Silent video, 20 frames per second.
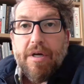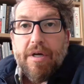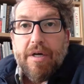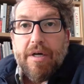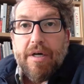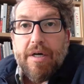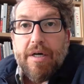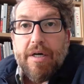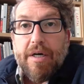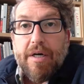
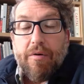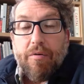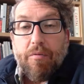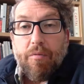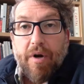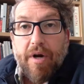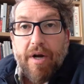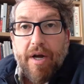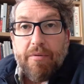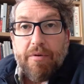
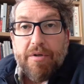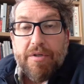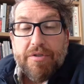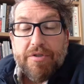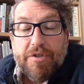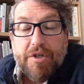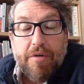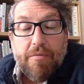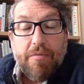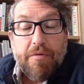what I
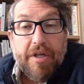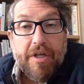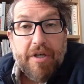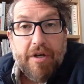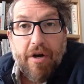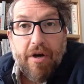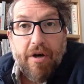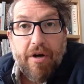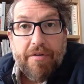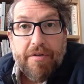would generally
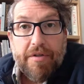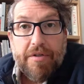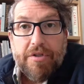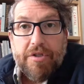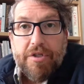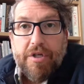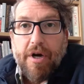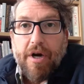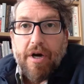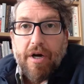call the
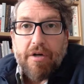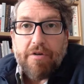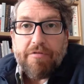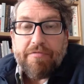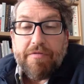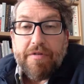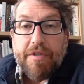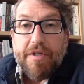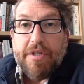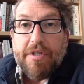
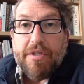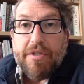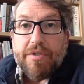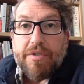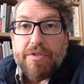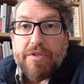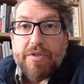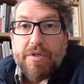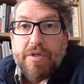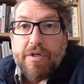
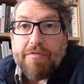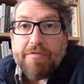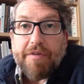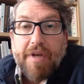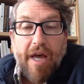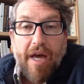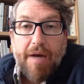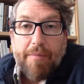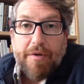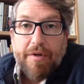geographies of
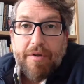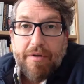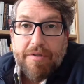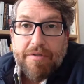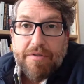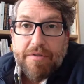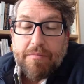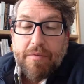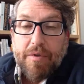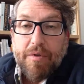
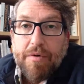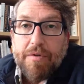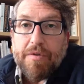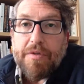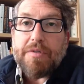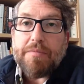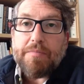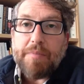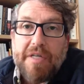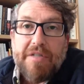capitalism, or
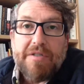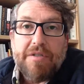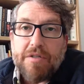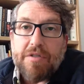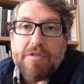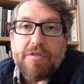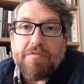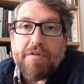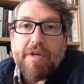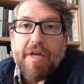the
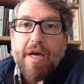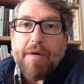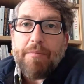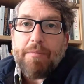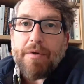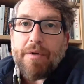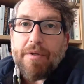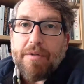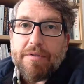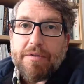spaces of
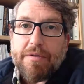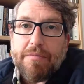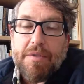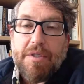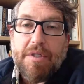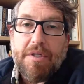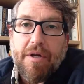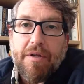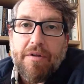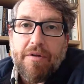capitalism.
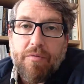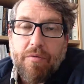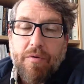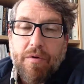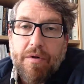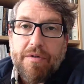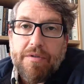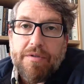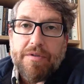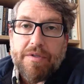In other
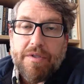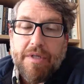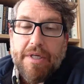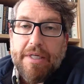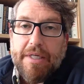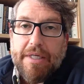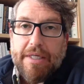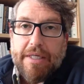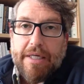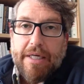words,
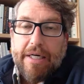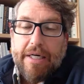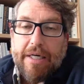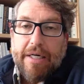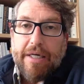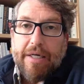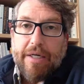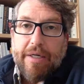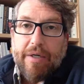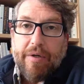
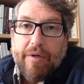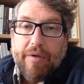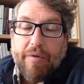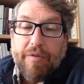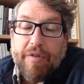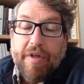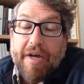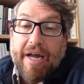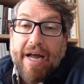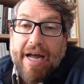
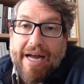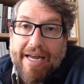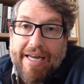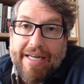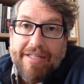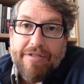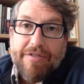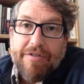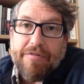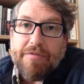the
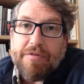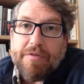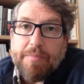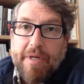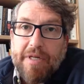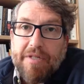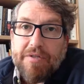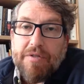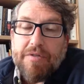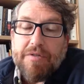kinds of
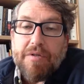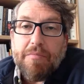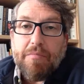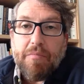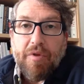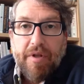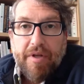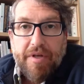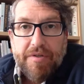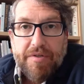spaces
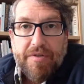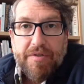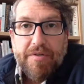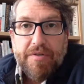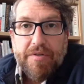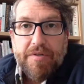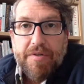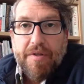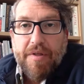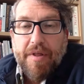and
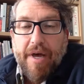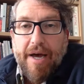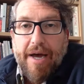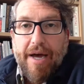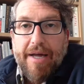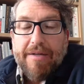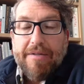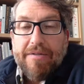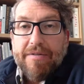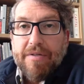places
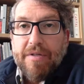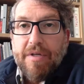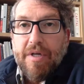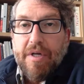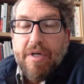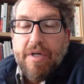that